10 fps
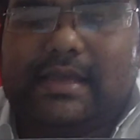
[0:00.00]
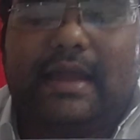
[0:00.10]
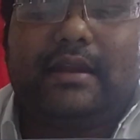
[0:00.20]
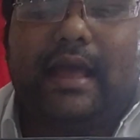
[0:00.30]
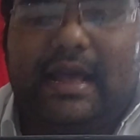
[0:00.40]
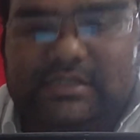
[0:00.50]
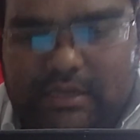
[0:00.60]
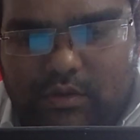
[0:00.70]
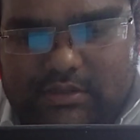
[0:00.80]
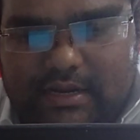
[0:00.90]
and
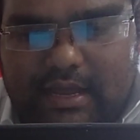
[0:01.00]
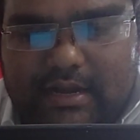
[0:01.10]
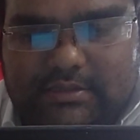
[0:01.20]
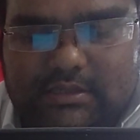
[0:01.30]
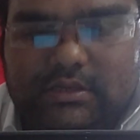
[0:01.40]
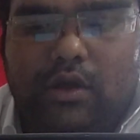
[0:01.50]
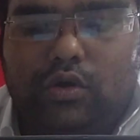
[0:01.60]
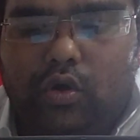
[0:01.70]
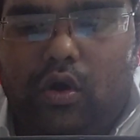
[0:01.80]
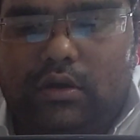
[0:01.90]
Ashley-O's analysis?
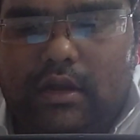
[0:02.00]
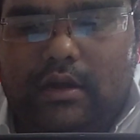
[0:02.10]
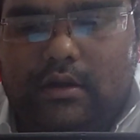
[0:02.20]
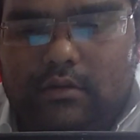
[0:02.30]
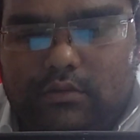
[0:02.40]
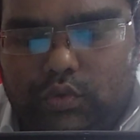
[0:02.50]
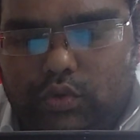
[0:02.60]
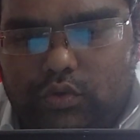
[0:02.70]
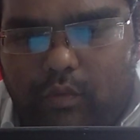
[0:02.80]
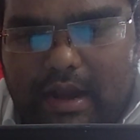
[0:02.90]
Total
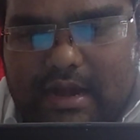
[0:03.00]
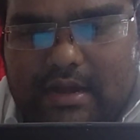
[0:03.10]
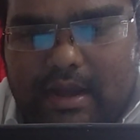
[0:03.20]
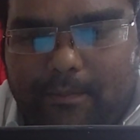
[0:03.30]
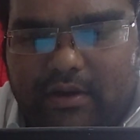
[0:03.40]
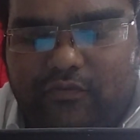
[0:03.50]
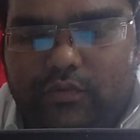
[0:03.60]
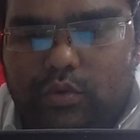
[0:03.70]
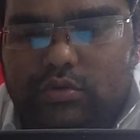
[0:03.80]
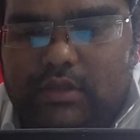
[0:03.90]
12 number
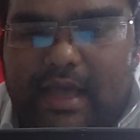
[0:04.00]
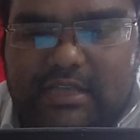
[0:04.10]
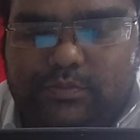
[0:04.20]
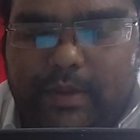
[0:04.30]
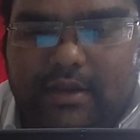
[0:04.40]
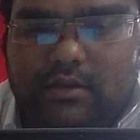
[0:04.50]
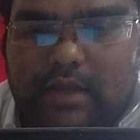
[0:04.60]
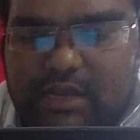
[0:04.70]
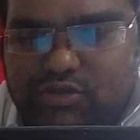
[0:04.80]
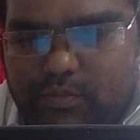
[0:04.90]
of tooth has
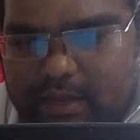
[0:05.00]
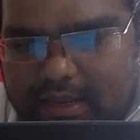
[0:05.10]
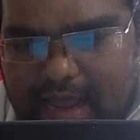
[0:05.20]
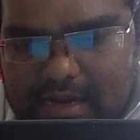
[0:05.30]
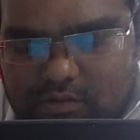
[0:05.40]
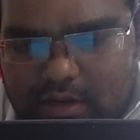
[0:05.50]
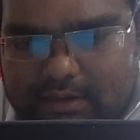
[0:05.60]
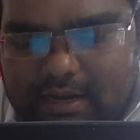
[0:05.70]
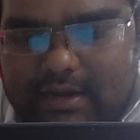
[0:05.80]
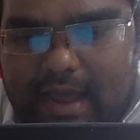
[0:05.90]
to be
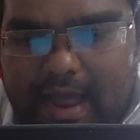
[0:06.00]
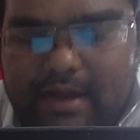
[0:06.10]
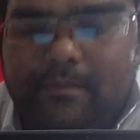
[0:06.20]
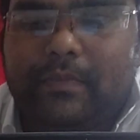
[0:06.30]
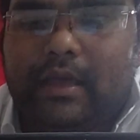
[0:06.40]
calculated and